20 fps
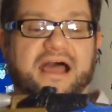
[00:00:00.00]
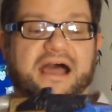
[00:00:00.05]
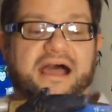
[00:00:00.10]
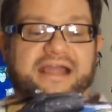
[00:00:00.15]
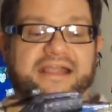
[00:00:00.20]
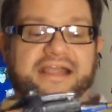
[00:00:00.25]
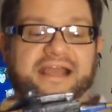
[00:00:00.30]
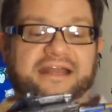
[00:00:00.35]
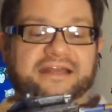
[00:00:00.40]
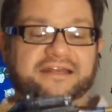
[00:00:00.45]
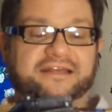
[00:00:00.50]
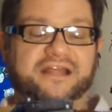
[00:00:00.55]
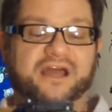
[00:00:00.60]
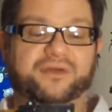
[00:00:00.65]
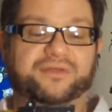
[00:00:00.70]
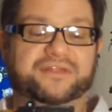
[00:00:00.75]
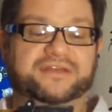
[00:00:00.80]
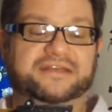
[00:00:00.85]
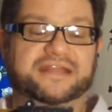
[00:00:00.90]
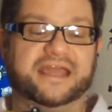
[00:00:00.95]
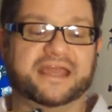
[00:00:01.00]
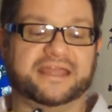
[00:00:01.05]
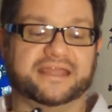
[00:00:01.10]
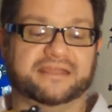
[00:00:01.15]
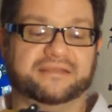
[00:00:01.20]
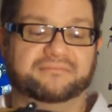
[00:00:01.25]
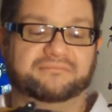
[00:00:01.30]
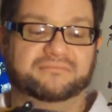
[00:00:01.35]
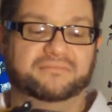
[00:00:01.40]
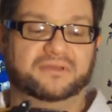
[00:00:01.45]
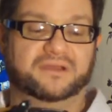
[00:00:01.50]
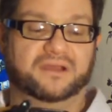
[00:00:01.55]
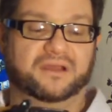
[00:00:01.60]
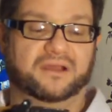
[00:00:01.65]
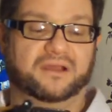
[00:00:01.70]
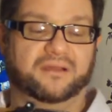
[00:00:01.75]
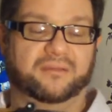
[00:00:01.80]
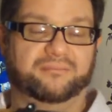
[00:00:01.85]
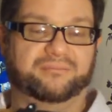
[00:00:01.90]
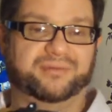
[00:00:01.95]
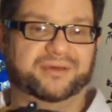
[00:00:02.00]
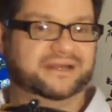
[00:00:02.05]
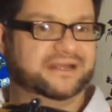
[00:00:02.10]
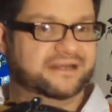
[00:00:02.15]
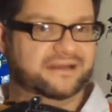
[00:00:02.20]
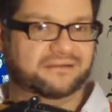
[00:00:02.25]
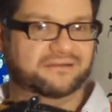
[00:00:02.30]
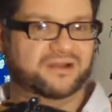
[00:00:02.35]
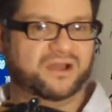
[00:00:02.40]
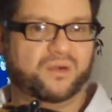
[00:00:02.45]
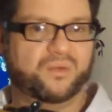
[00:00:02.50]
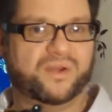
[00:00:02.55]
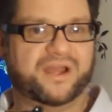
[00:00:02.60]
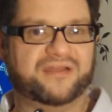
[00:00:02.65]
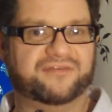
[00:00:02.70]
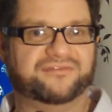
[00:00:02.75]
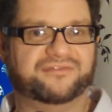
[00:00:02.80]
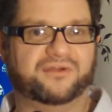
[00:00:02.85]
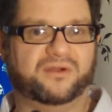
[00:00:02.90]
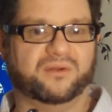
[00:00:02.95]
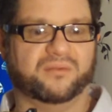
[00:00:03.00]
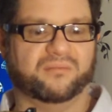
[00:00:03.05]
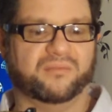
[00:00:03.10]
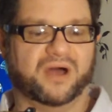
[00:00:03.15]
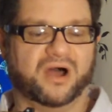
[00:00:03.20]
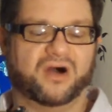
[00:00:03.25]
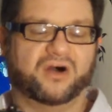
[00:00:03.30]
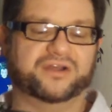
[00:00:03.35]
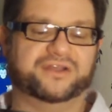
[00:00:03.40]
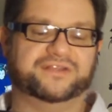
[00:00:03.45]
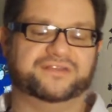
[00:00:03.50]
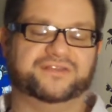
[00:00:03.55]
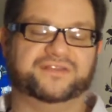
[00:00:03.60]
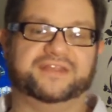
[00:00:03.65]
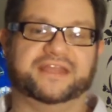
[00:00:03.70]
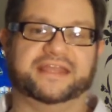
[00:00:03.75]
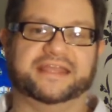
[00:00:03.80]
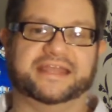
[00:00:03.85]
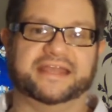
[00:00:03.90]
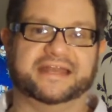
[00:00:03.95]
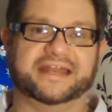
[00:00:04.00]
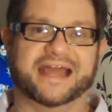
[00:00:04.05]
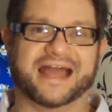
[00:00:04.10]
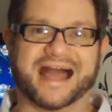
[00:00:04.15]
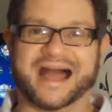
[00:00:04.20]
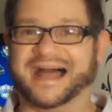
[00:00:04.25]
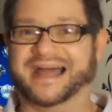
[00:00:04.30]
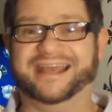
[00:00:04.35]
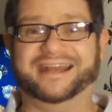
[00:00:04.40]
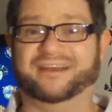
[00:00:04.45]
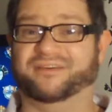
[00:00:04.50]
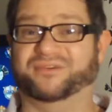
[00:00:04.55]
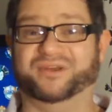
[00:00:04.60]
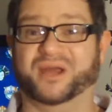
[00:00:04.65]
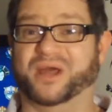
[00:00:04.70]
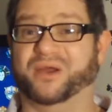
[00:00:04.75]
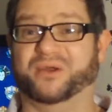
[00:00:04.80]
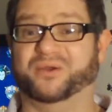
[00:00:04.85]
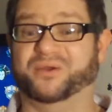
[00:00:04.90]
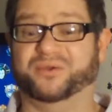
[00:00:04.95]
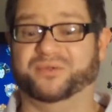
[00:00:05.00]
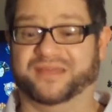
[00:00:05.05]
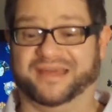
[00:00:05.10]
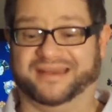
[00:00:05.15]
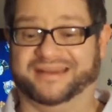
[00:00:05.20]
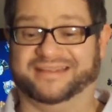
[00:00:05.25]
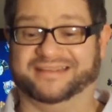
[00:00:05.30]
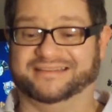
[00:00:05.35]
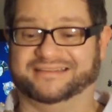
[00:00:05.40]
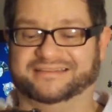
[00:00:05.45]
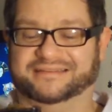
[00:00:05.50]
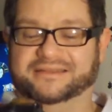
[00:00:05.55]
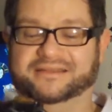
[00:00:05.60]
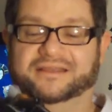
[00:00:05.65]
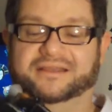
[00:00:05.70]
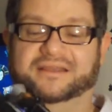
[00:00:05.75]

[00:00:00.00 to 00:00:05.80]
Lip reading: I kind of know the name, but I don't know where from. Or you're just thinking, I don't know who that is.